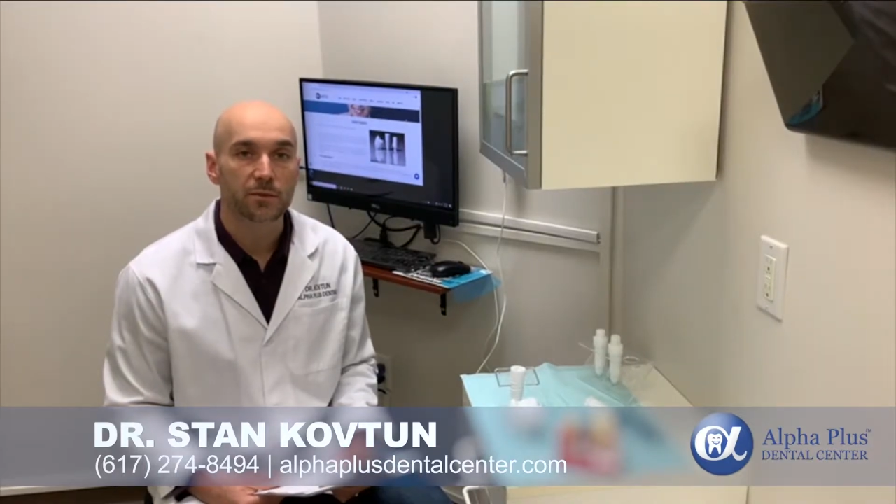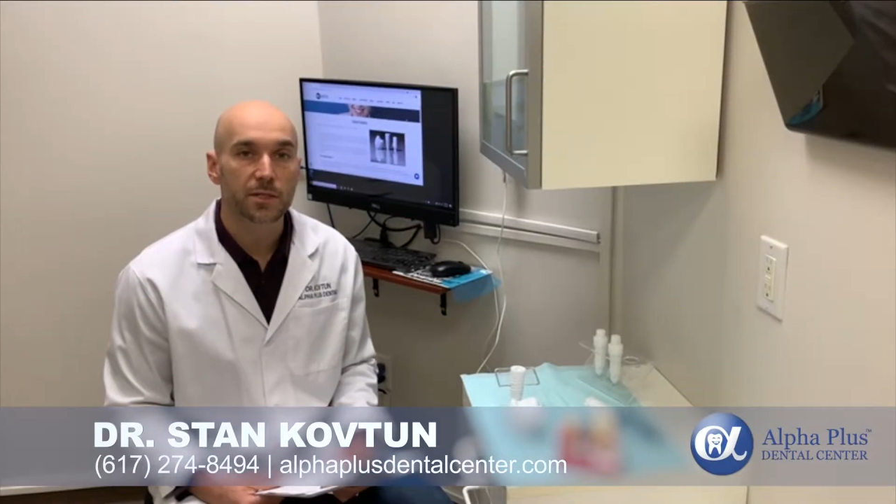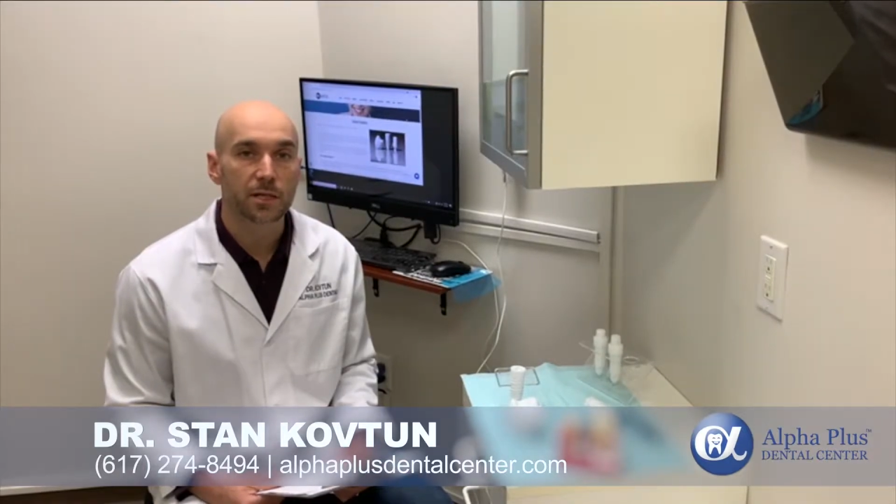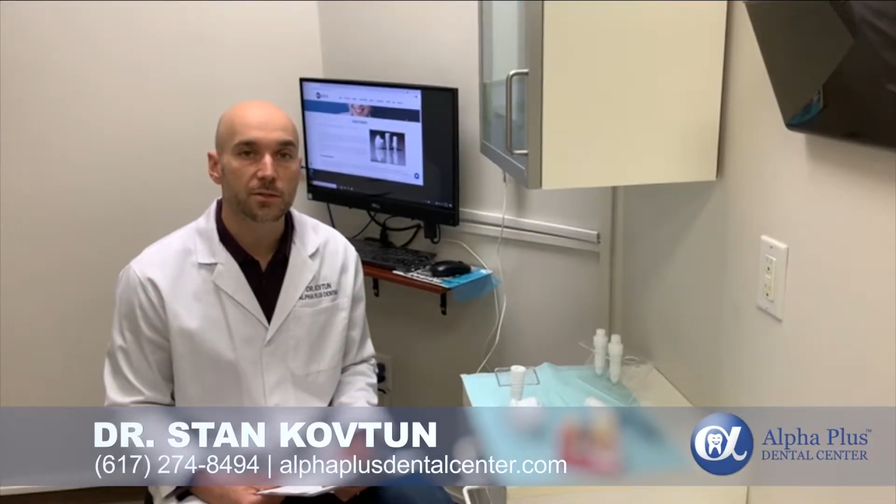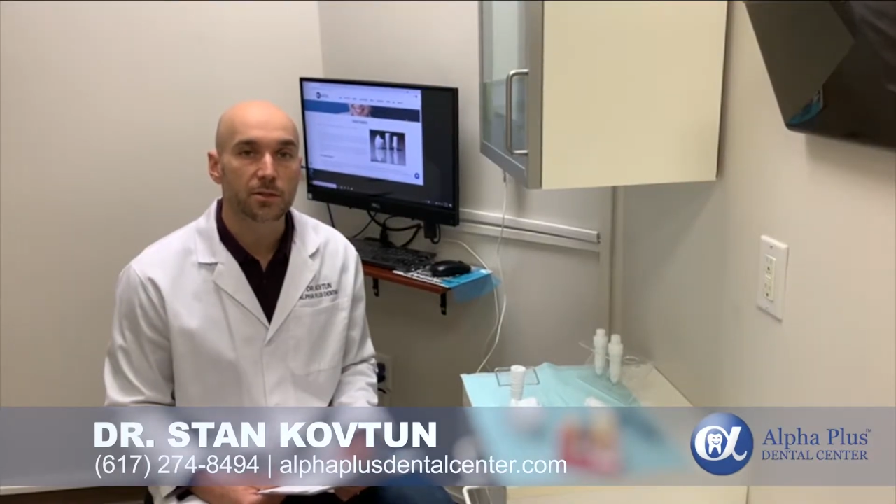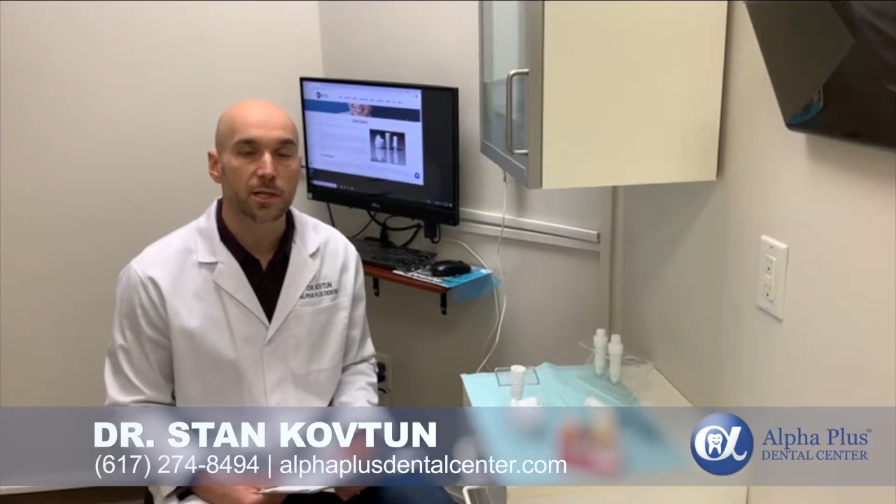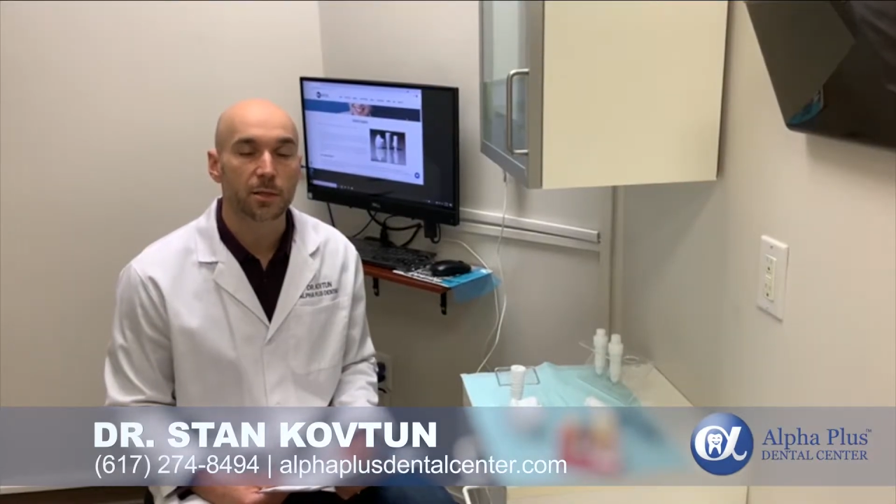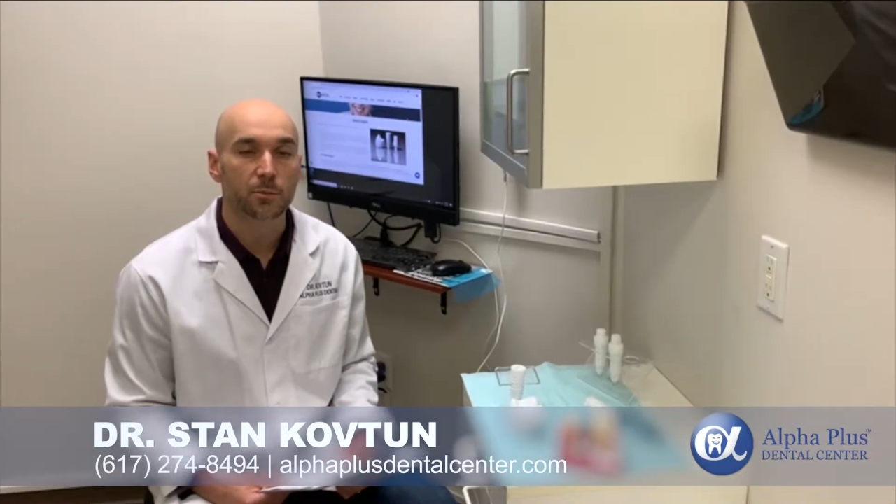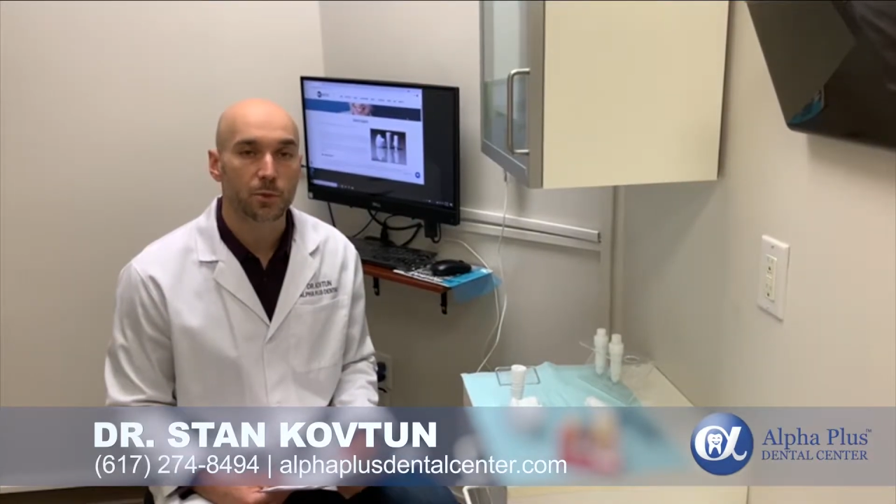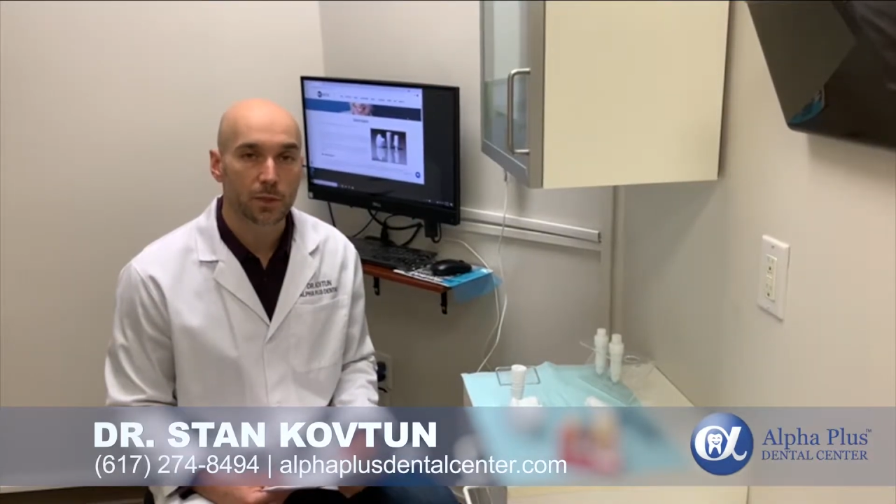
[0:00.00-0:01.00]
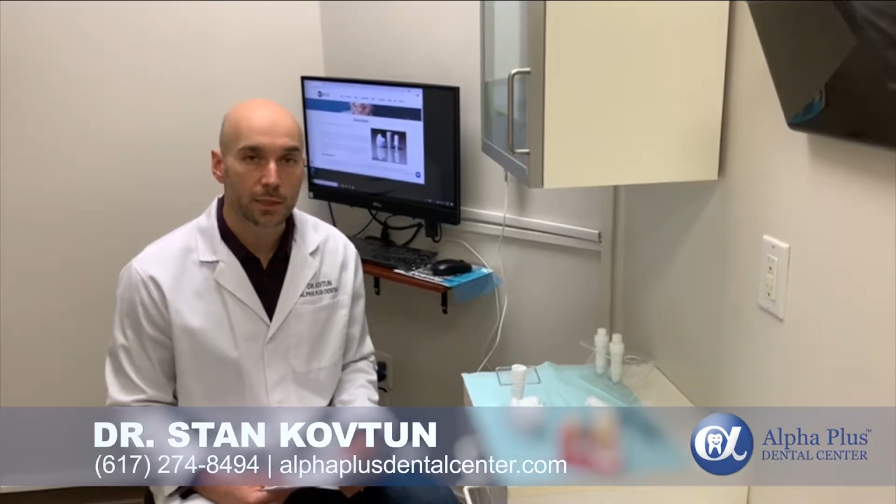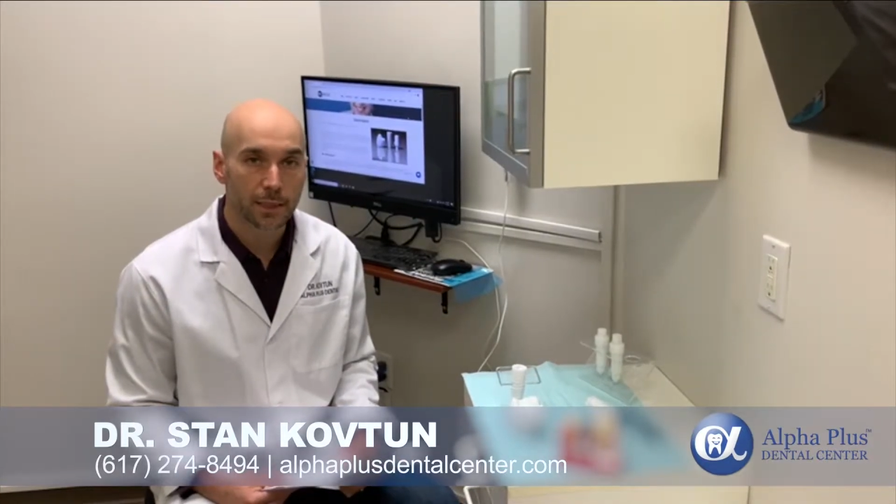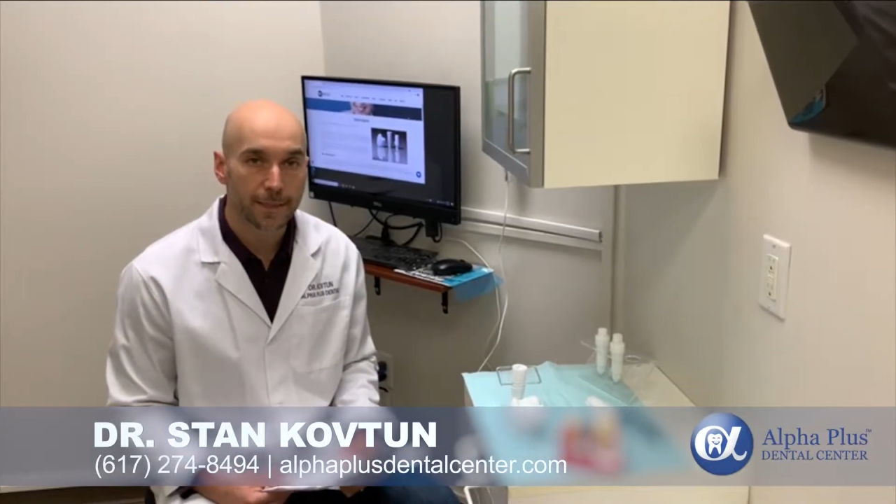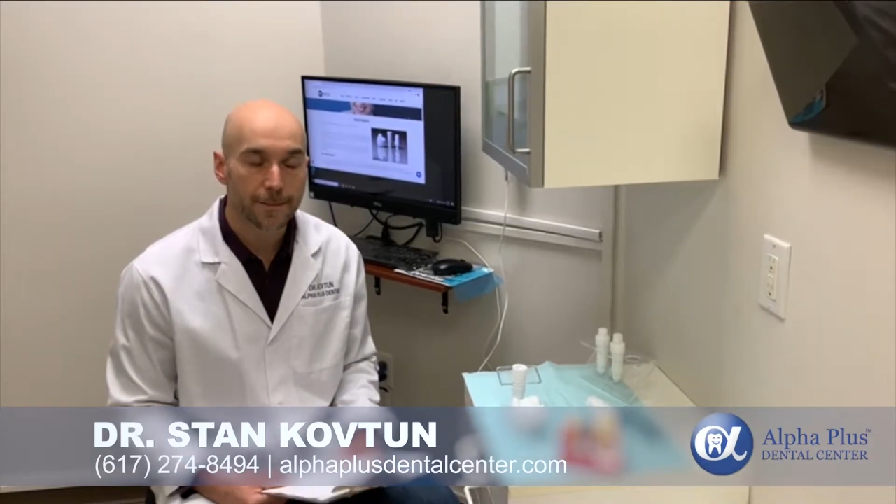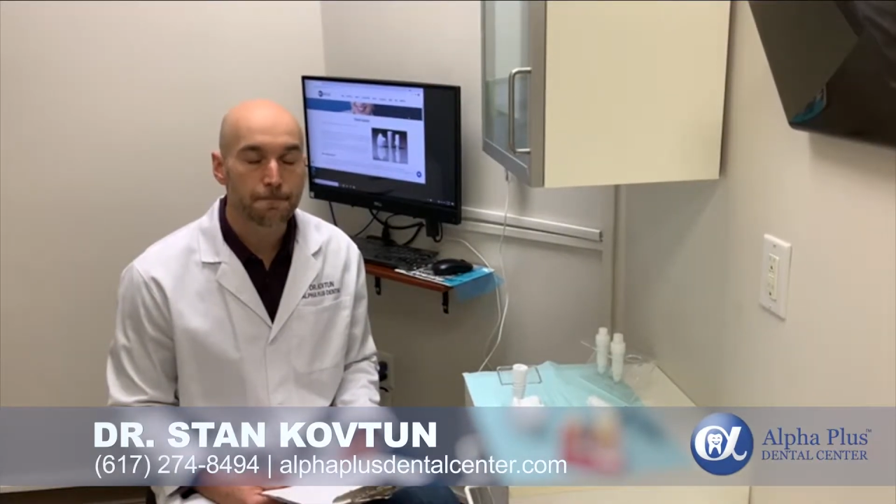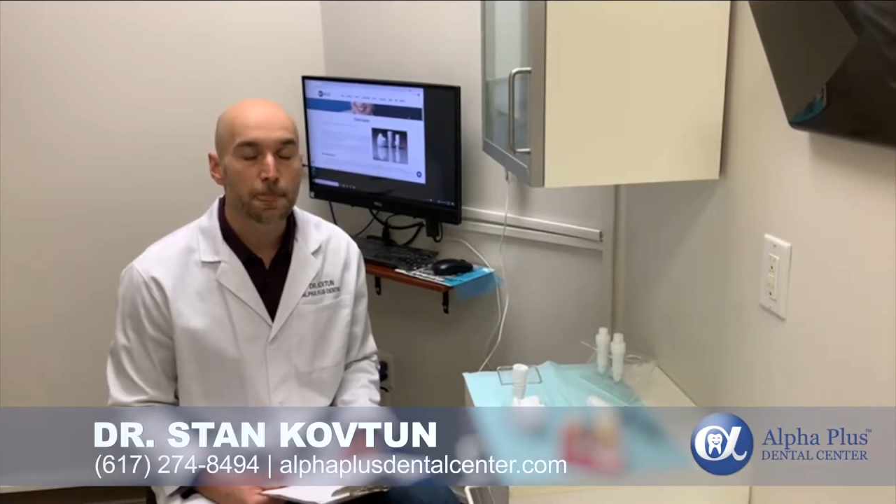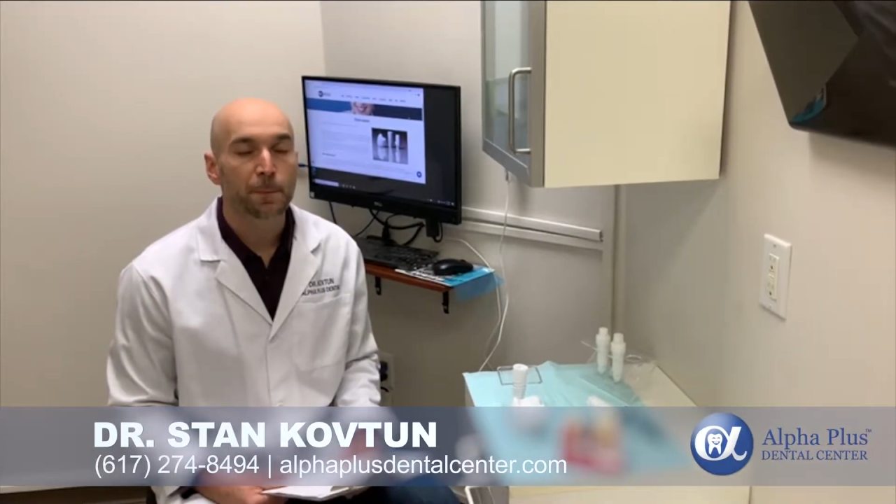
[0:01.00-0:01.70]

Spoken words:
Center in Brookline.